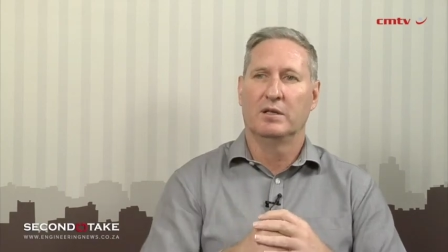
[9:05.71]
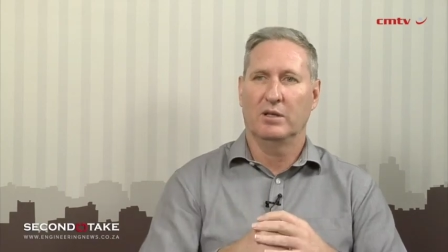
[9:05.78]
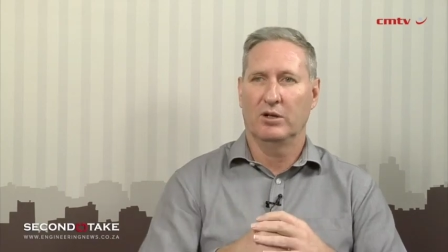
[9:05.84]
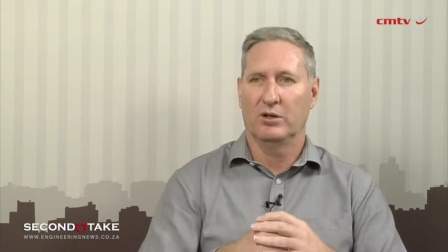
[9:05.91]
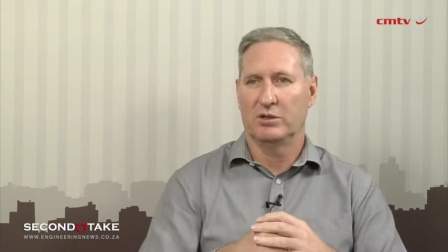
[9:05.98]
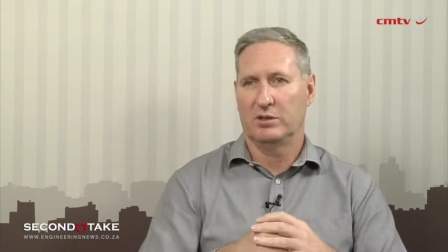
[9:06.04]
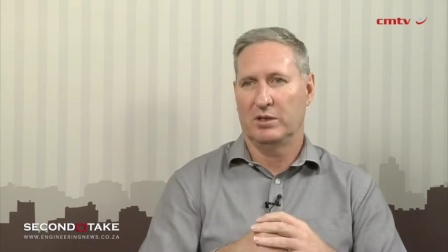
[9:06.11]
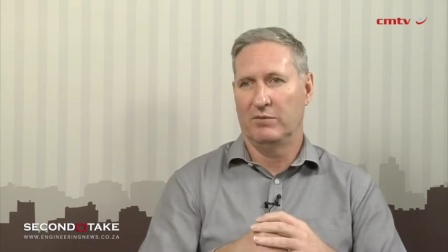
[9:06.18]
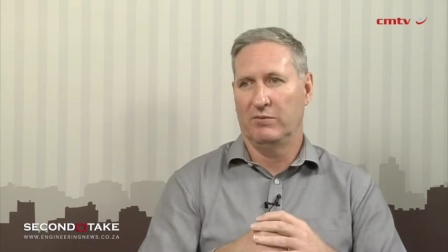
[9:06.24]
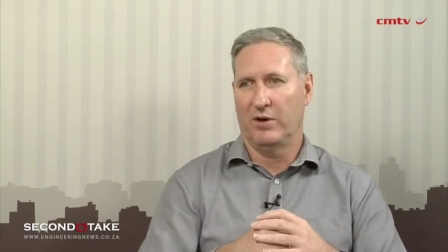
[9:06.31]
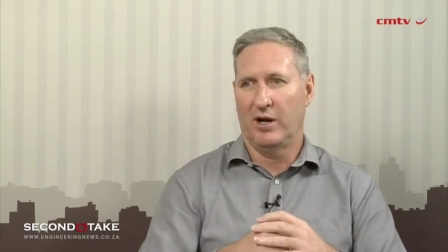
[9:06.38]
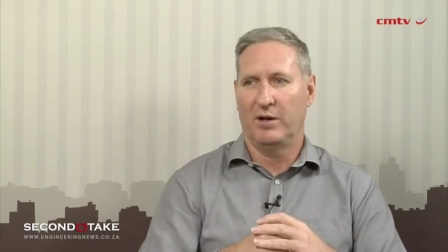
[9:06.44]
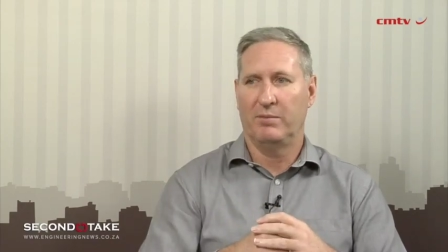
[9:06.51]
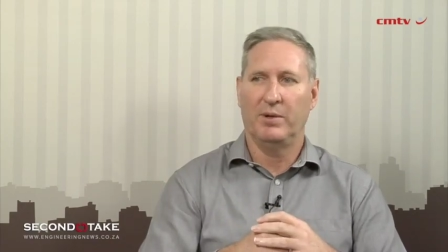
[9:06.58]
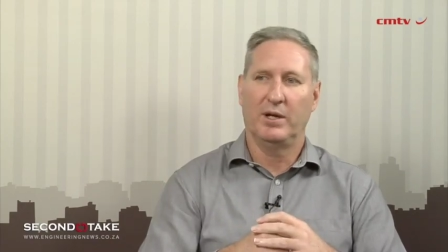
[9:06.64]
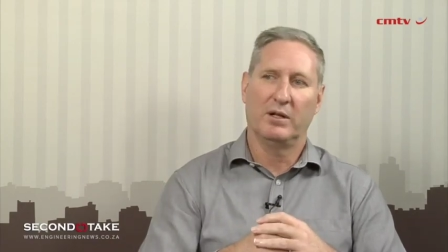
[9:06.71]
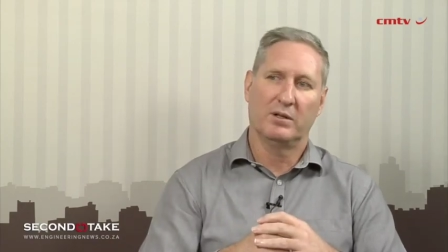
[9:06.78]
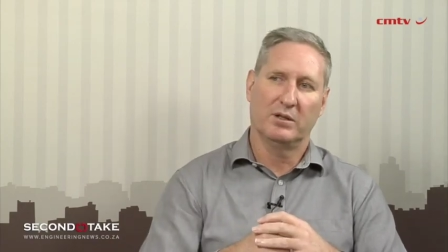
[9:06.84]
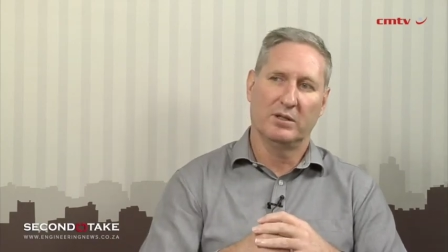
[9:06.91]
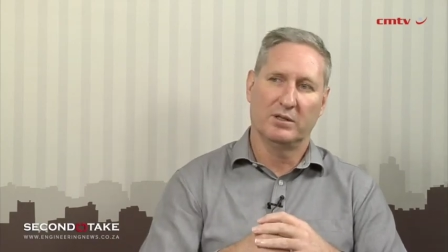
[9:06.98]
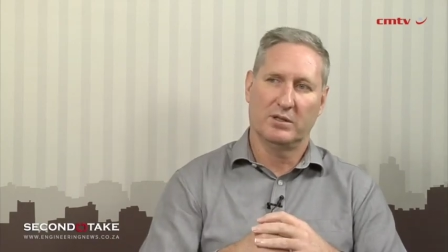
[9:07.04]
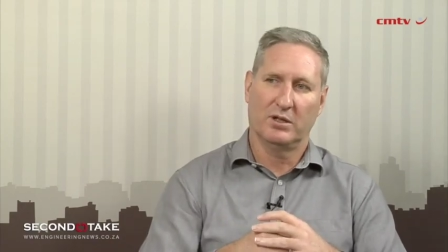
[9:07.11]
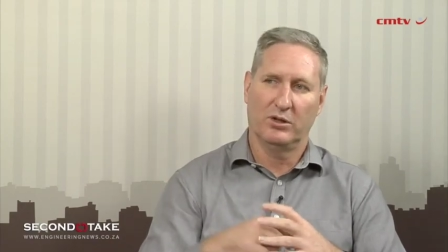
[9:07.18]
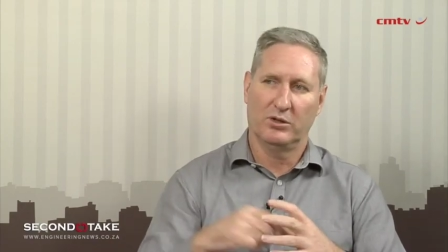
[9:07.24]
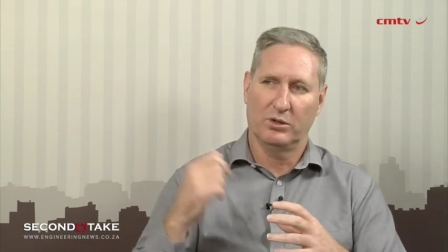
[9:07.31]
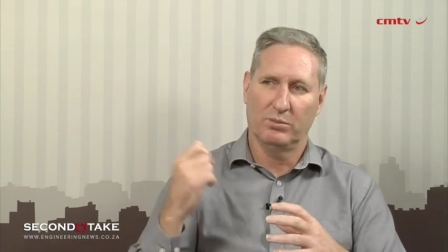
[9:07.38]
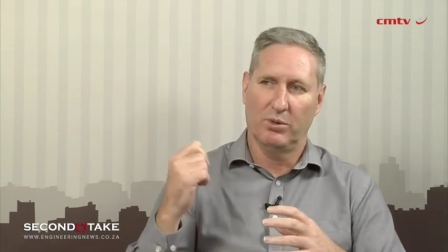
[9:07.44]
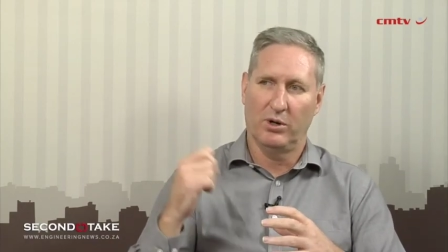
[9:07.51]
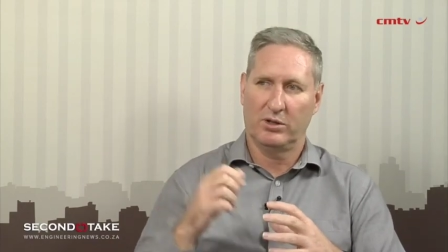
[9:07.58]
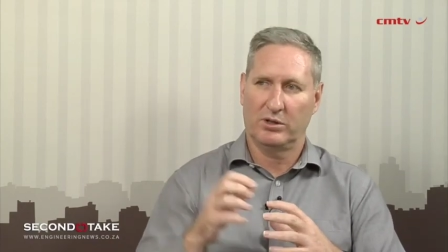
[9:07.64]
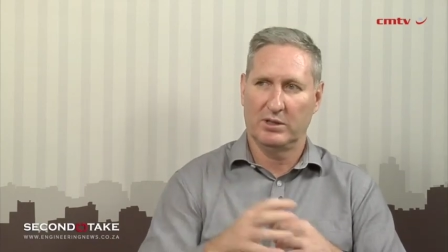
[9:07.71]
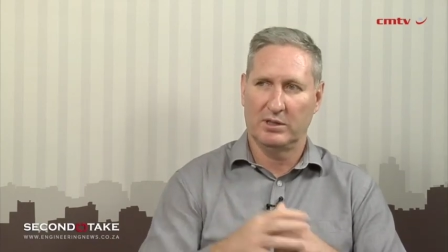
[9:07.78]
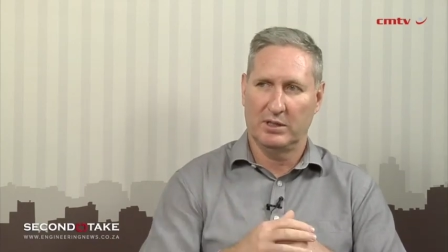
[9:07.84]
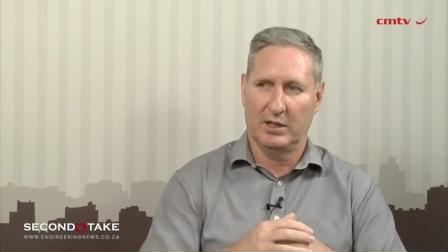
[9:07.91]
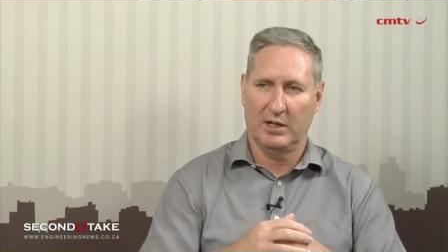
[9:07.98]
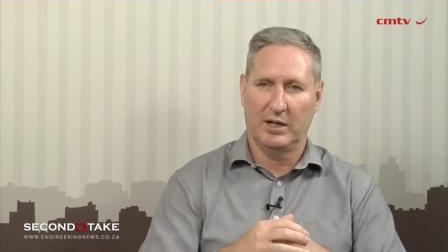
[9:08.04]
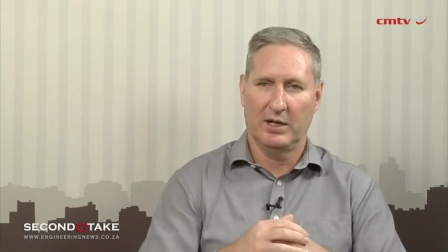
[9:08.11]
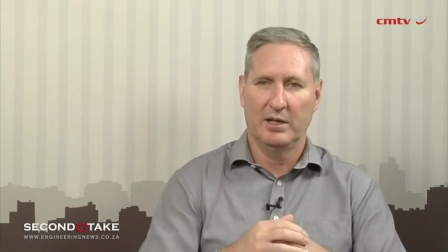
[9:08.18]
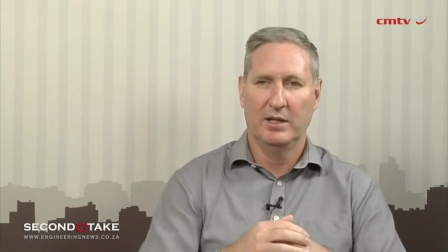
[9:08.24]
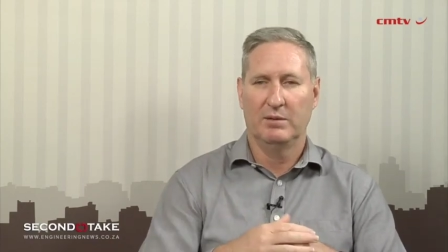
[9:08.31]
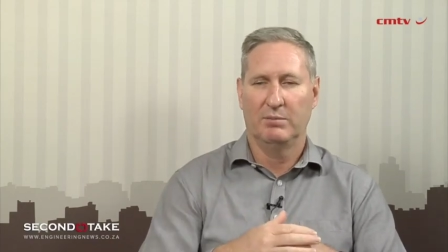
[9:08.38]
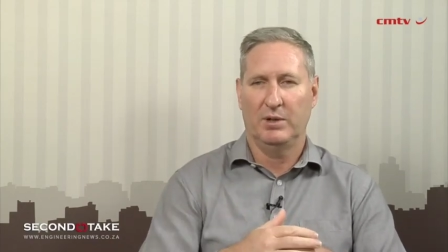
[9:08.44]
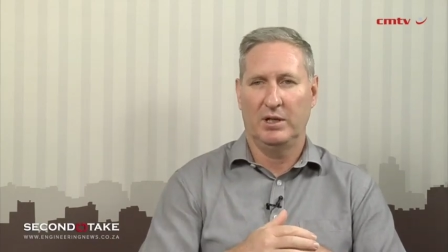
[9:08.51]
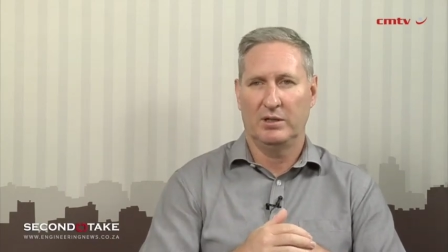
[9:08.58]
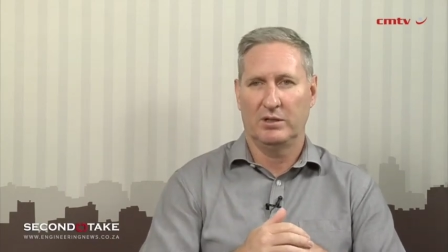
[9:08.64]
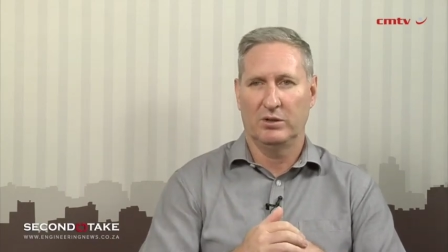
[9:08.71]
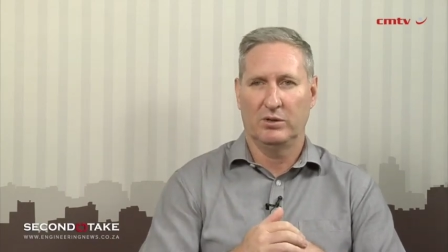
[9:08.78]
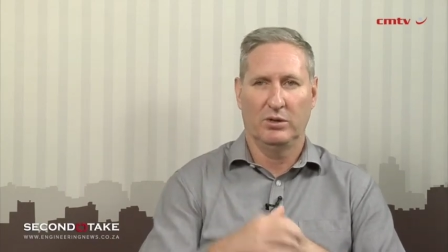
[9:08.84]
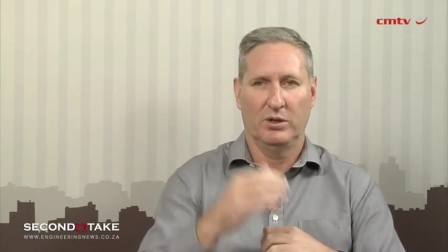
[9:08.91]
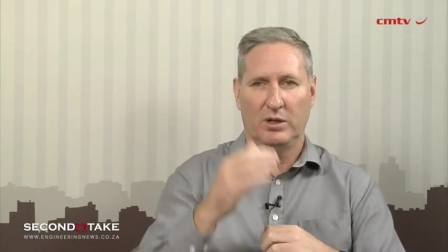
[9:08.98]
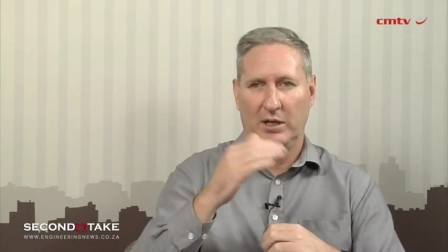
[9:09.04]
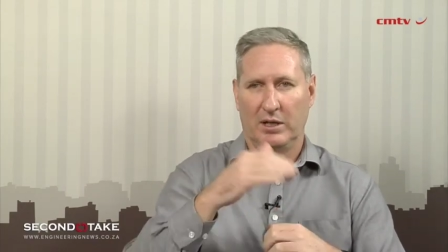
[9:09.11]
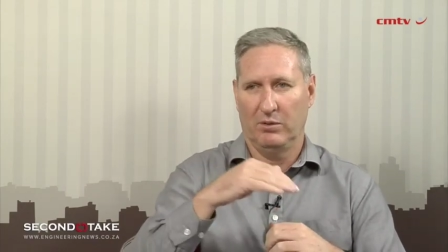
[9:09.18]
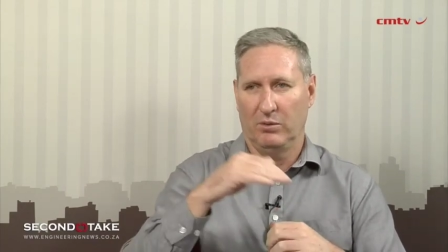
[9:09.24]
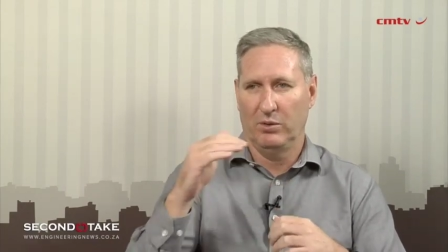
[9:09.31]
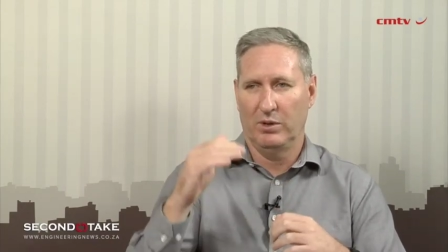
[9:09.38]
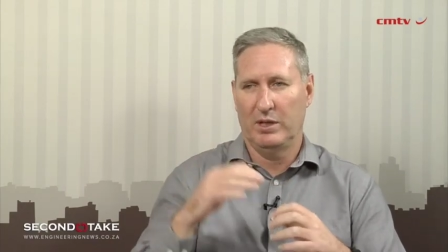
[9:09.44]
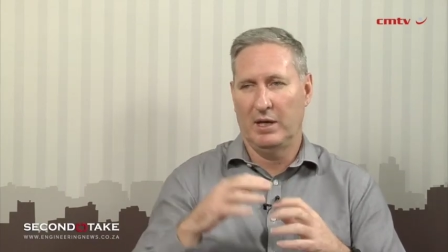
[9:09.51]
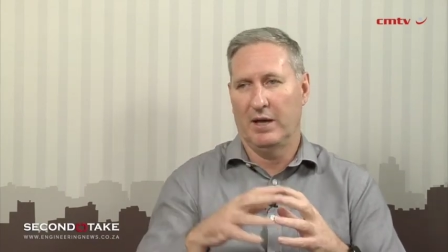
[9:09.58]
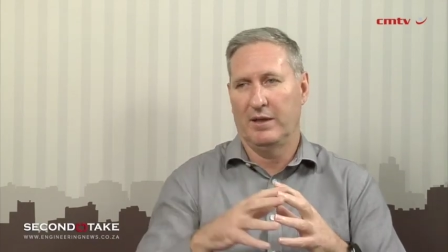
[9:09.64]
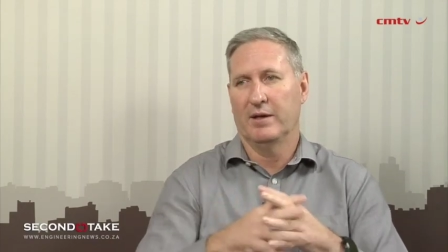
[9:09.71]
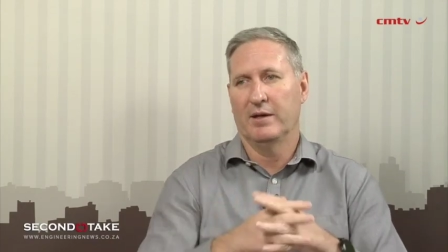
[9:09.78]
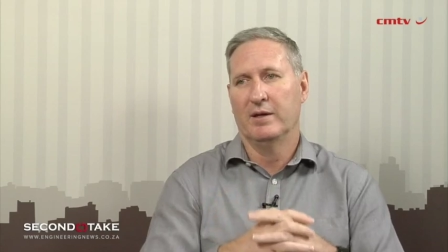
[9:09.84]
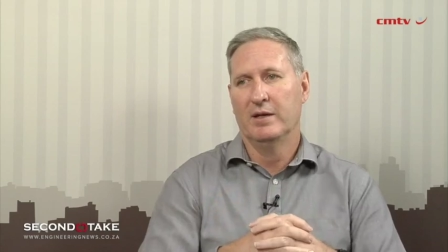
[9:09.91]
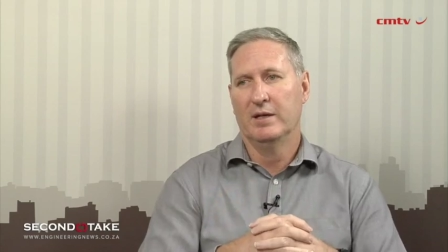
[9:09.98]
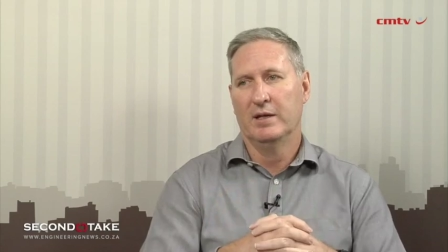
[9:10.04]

those environmental and social boxes that I mentioned earlier, and all the other